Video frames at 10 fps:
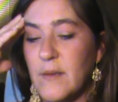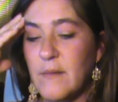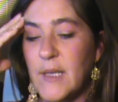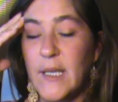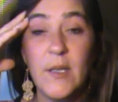
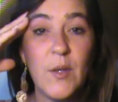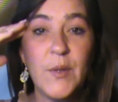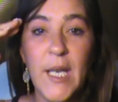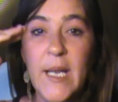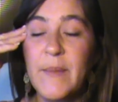technical
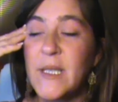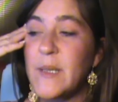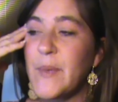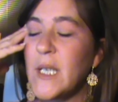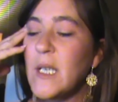name
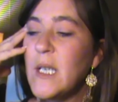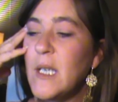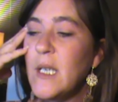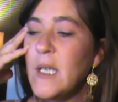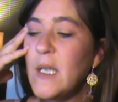is, but
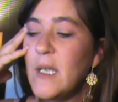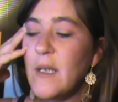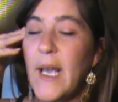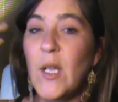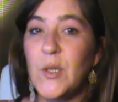
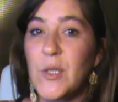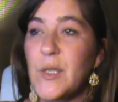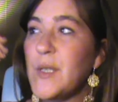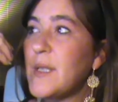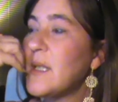
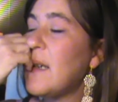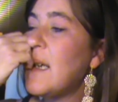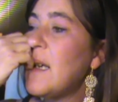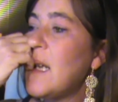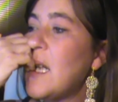elders,
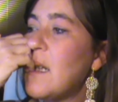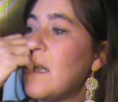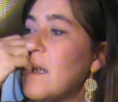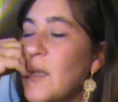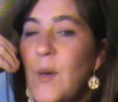
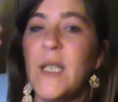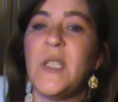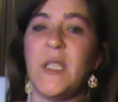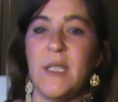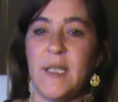
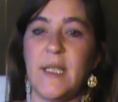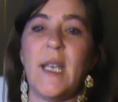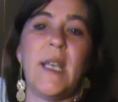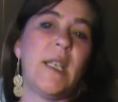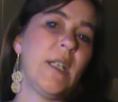questions
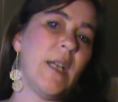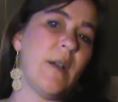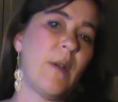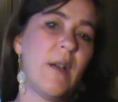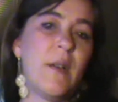like,
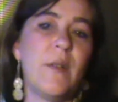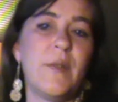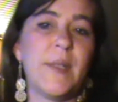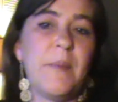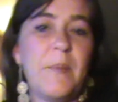
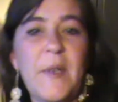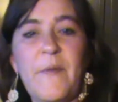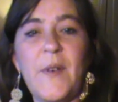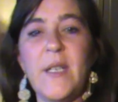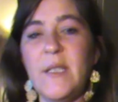some of my
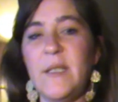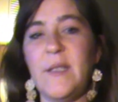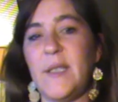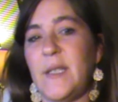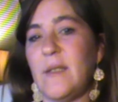
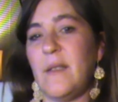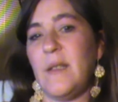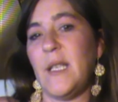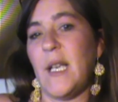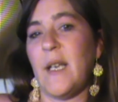friends
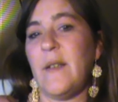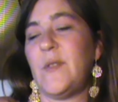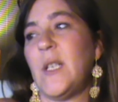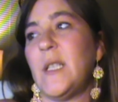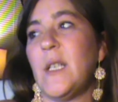that I've
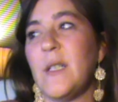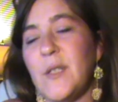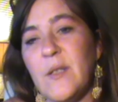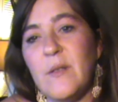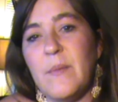tried to talk
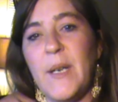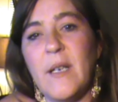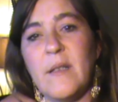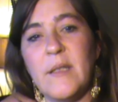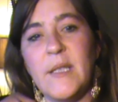to
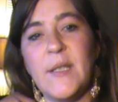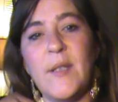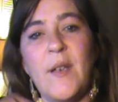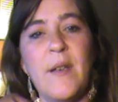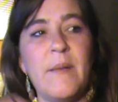about
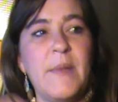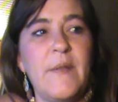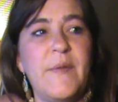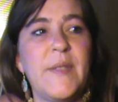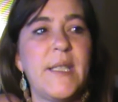Islam
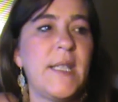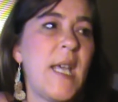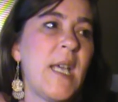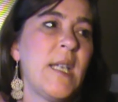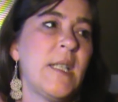have
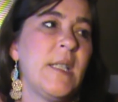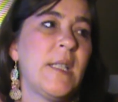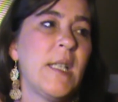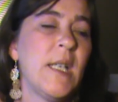said,